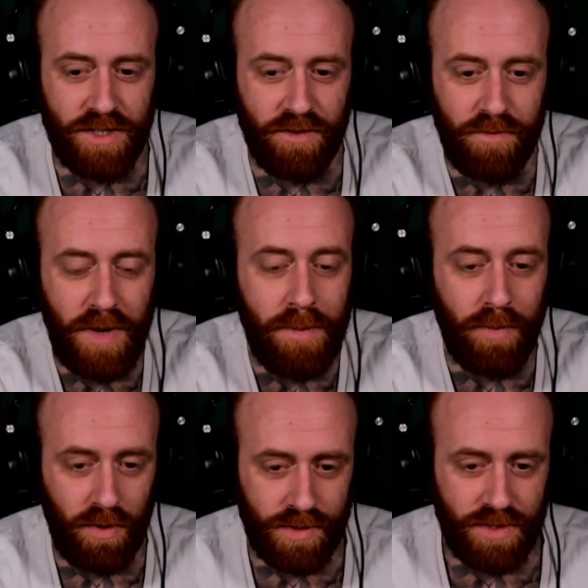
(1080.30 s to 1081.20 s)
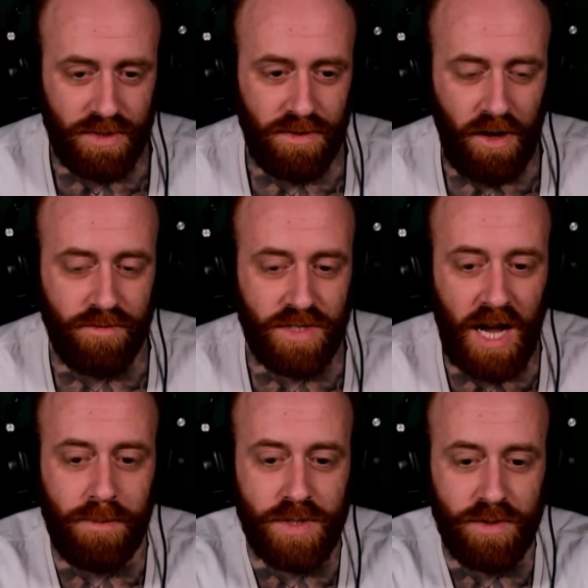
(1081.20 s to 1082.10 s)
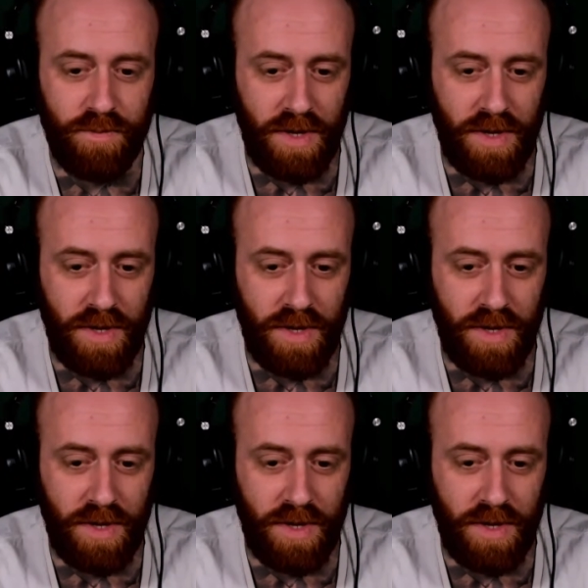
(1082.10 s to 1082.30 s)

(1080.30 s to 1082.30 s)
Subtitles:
of peoples, of types of